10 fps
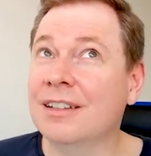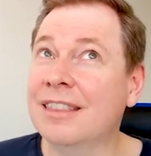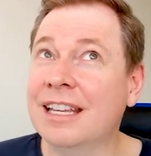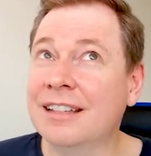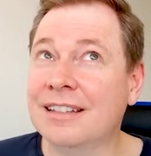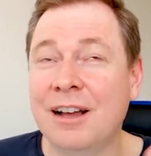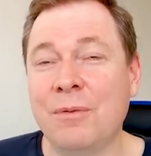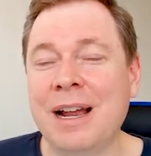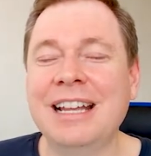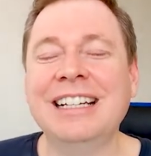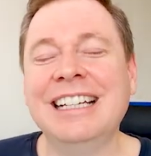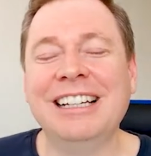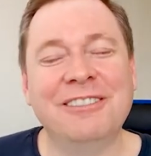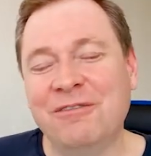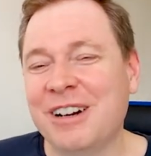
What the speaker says: I think it's that way, one